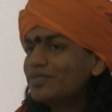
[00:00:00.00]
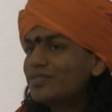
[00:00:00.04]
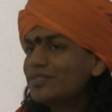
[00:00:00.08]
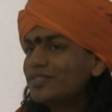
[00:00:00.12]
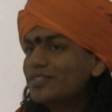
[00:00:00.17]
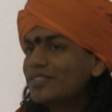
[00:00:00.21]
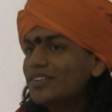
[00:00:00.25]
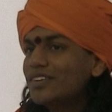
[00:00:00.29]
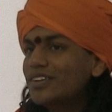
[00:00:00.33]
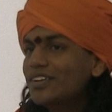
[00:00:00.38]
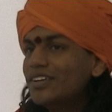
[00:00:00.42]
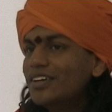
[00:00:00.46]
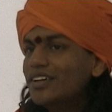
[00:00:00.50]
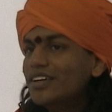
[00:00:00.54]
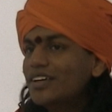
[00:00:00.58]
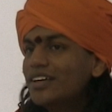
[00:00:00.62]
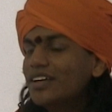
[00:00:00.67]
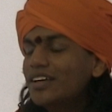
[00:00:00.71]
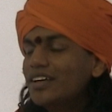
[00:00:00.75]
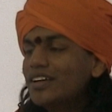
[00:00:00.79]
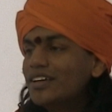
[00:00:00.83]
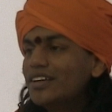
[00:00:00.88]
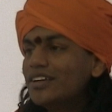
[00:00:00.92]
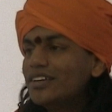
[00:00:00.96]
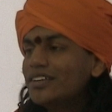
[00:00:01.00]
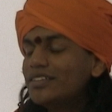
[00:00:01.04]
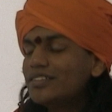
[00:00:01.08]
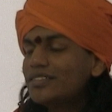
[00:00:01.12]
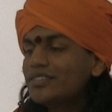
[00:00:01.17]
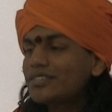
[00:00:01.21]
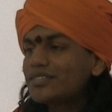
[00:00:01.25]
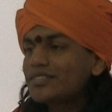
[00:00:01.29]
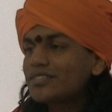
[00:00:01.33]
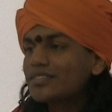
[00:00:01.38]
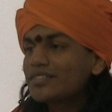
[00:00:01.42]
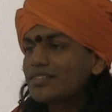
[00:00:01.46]

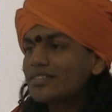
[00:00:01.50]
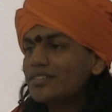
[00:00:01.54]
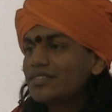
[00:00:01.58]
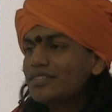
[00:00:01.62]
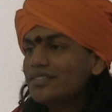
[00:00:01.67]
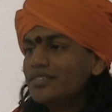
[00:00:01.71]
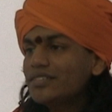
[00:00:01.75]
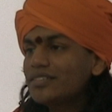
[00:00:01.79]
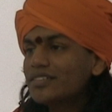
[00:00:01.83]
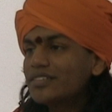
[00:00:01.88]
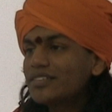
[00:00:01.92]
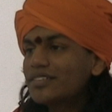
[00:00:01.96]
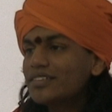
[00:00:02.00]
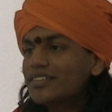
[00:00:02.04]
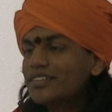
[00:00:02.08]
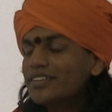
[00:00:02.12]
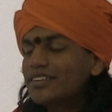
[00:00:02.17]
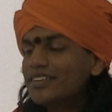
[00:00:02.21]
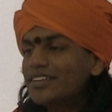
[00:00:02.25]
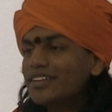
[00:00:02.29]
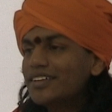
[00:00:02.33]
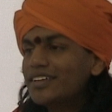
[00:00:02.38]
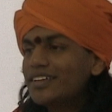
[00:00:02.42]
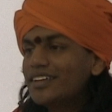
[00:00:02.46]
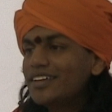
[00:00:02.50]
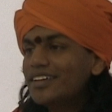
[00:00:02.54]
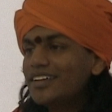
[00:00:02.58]
Nothing is said.